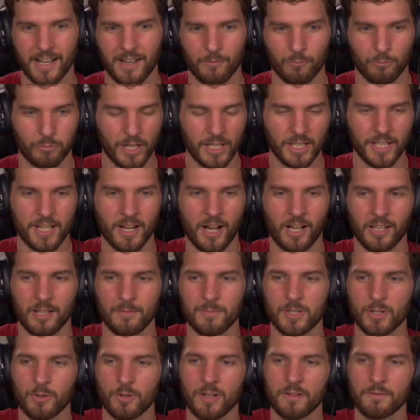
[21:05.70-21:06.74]
really all
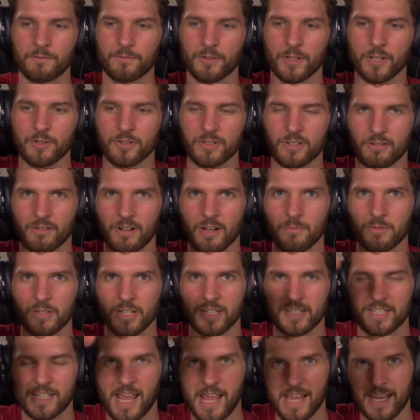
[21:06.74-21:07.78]
I'm doing for those streams
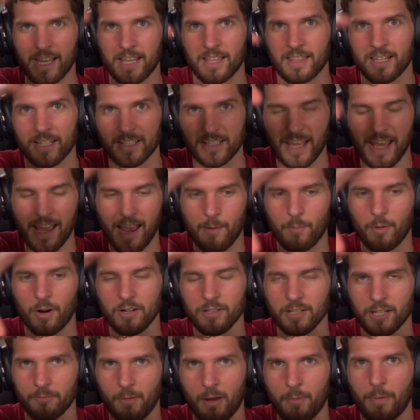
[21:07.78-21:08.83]
is taking this camera,
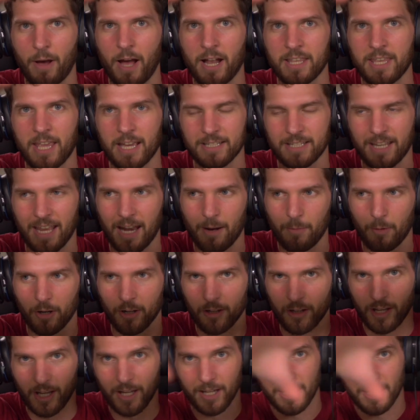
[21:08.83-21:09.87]
like my podcast camera,